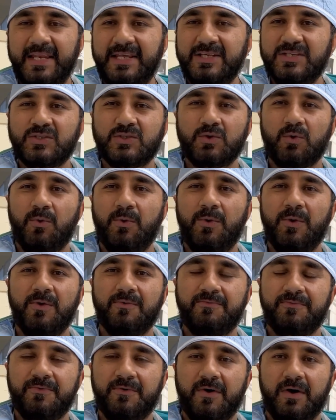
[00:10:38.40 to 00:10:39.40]
sort
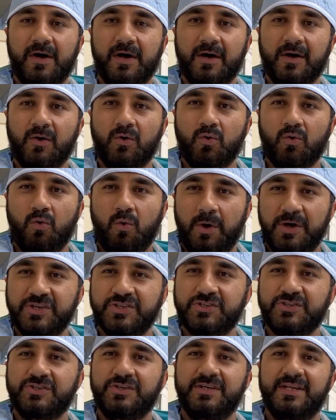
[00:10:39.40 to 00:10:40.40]
of
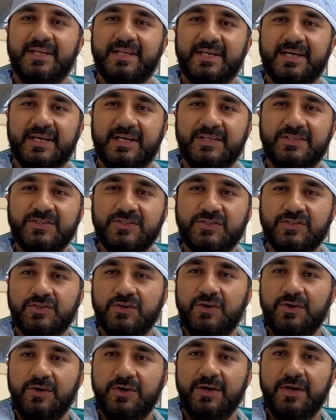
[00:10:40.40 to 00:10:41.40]
question and
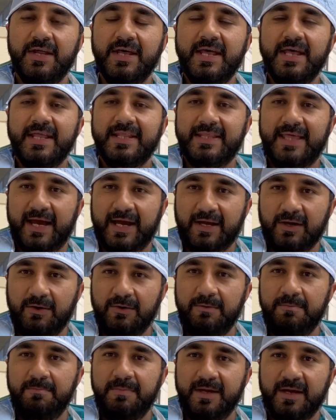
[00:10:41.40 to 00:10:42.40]
concern that
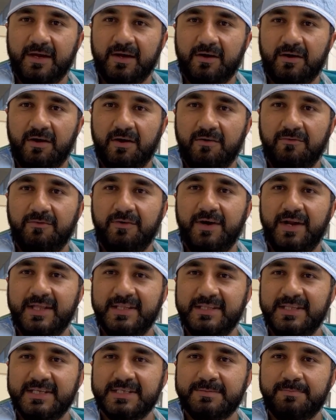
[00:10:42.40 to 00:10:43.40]
could be covered
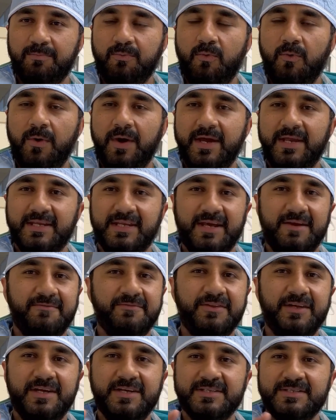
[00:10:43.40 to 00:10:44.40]
at this point?
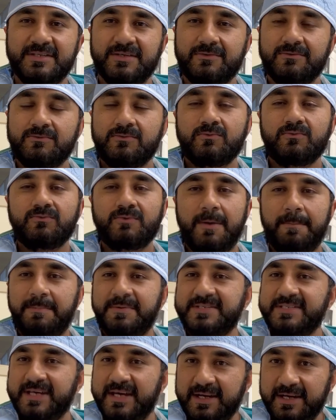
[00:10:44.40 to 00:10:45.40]
If there is a
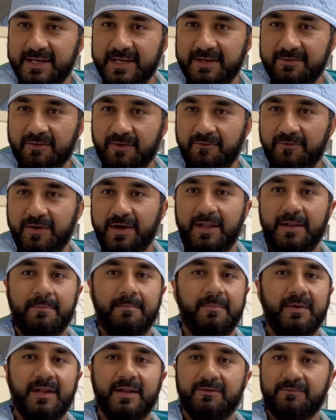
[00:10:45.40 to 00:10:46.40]
representative
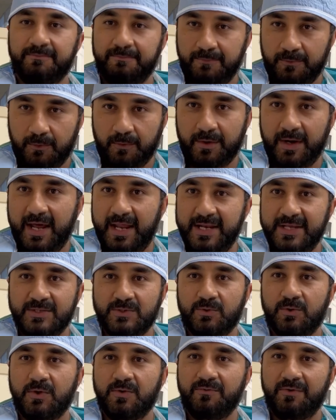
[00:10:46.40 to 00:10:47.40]
available for any
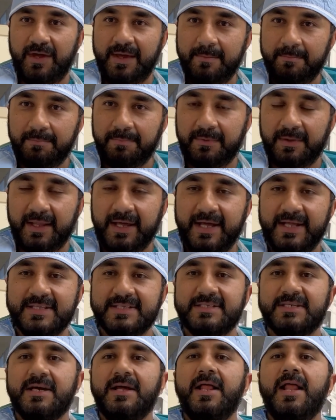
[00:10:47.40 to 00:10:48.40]
sort of implants,